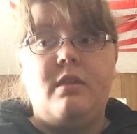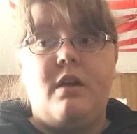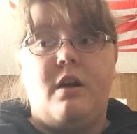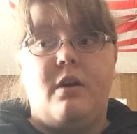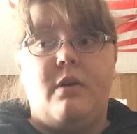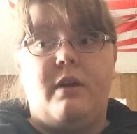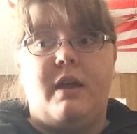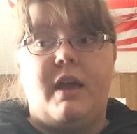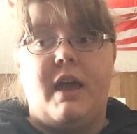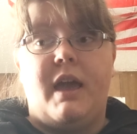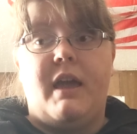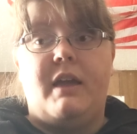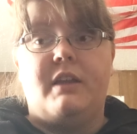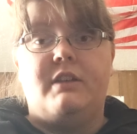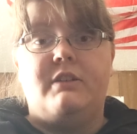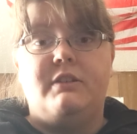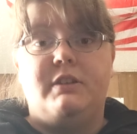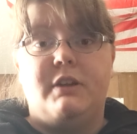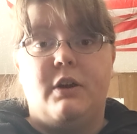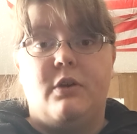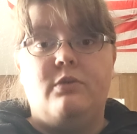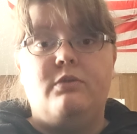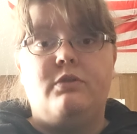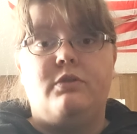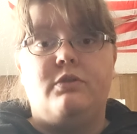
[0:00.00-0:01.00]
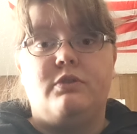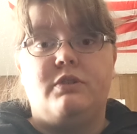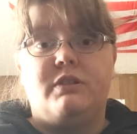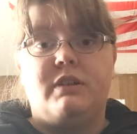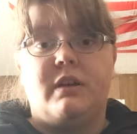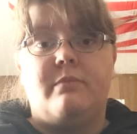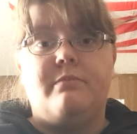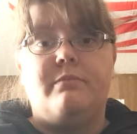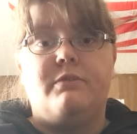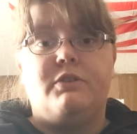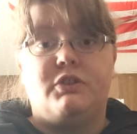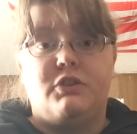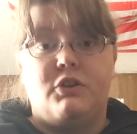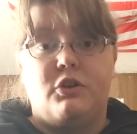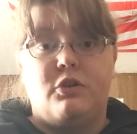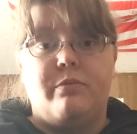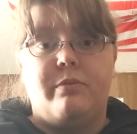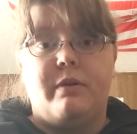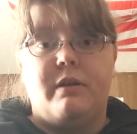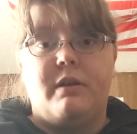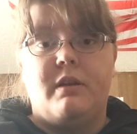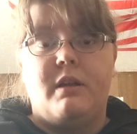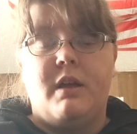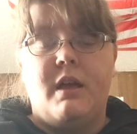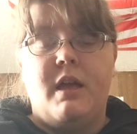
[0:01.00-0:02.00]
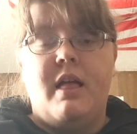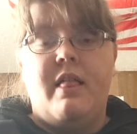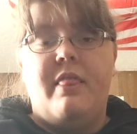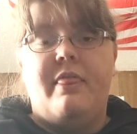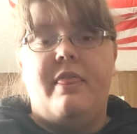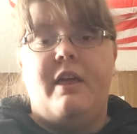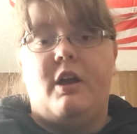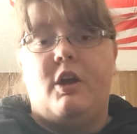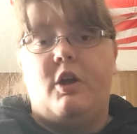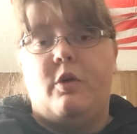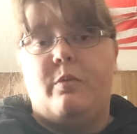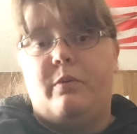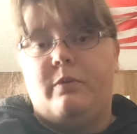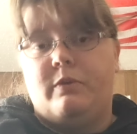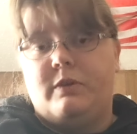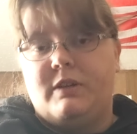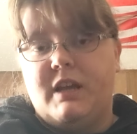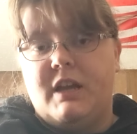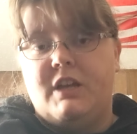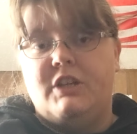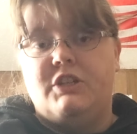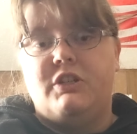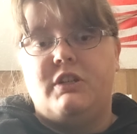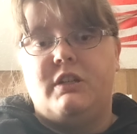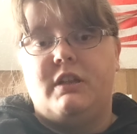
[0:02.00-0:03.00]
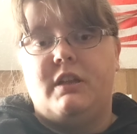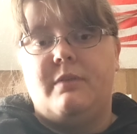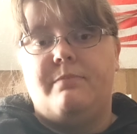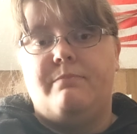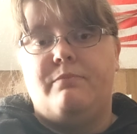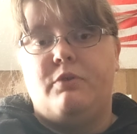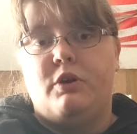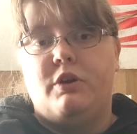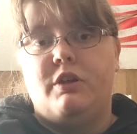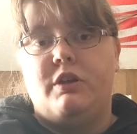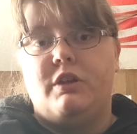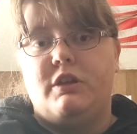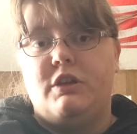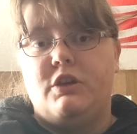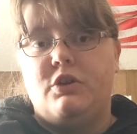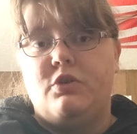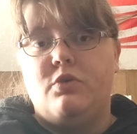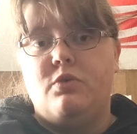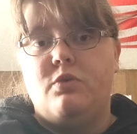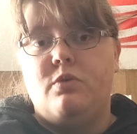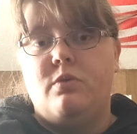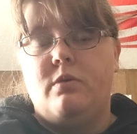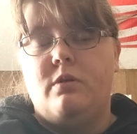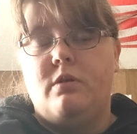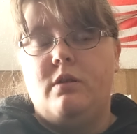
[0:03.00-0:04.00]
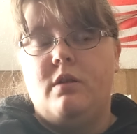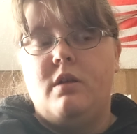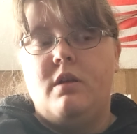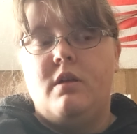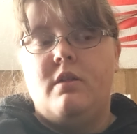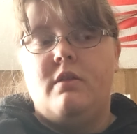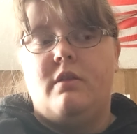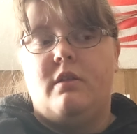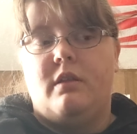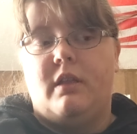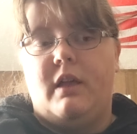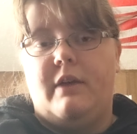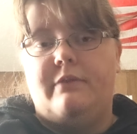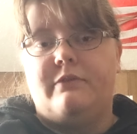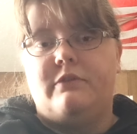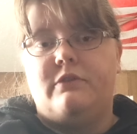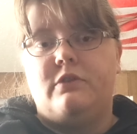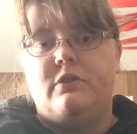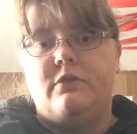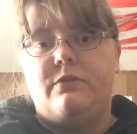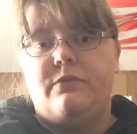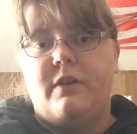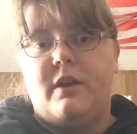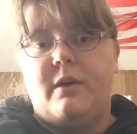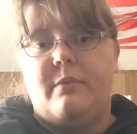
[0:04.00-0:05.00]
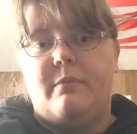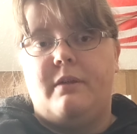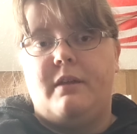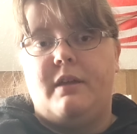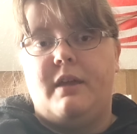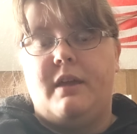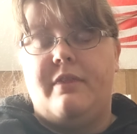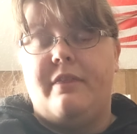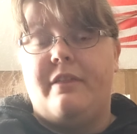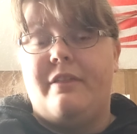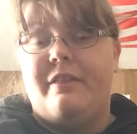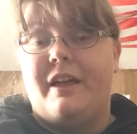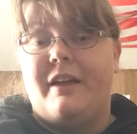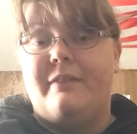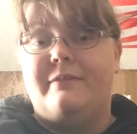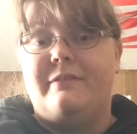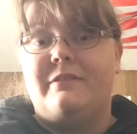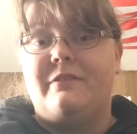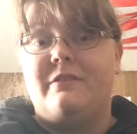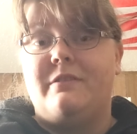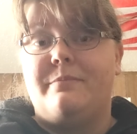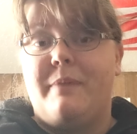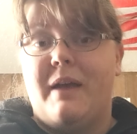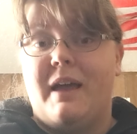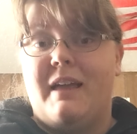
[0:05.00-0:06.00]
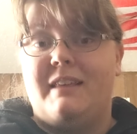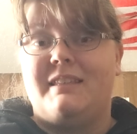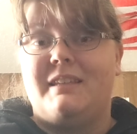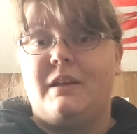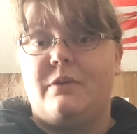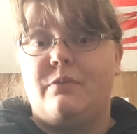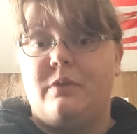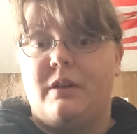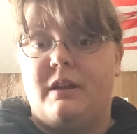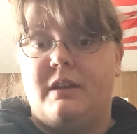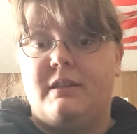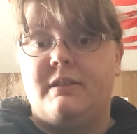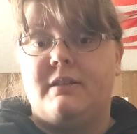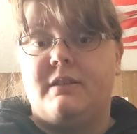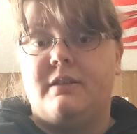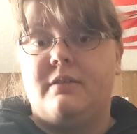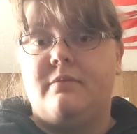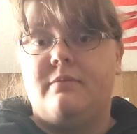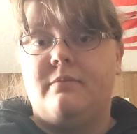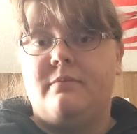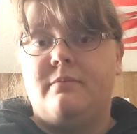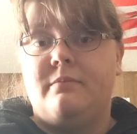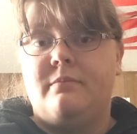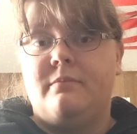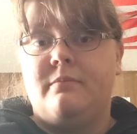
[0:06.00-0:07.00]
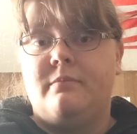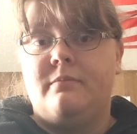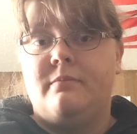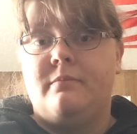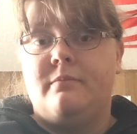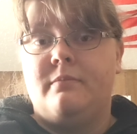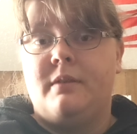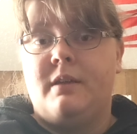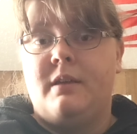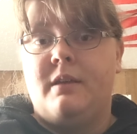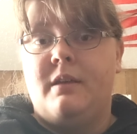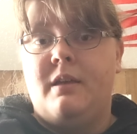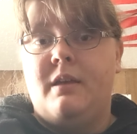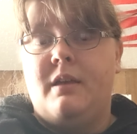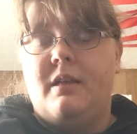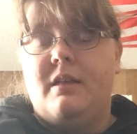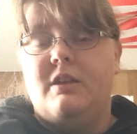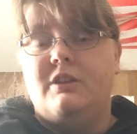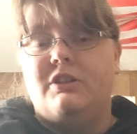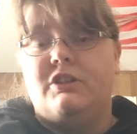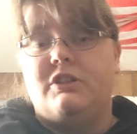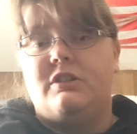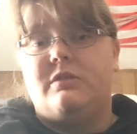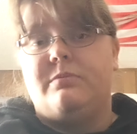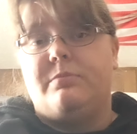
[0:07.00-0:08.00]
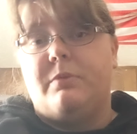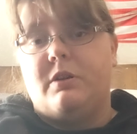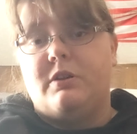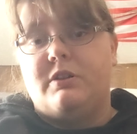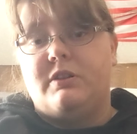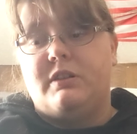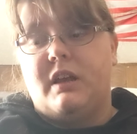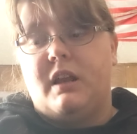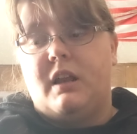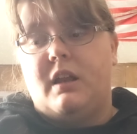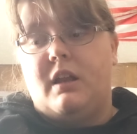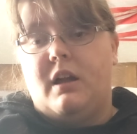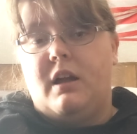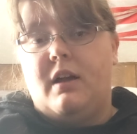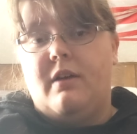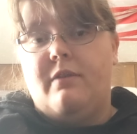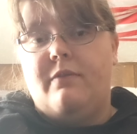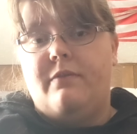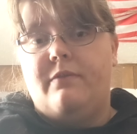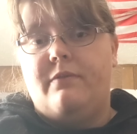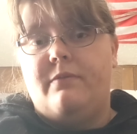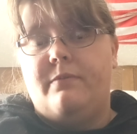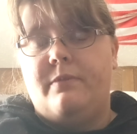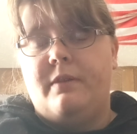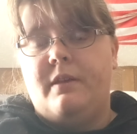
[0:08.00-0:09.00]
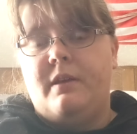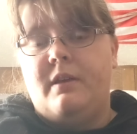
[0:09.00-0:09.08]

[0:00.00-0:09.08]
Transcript: Okay, don't do something stupid that could potentially put you the lives of your family, and the lives of your pets at risk. This is Jabbar signing off.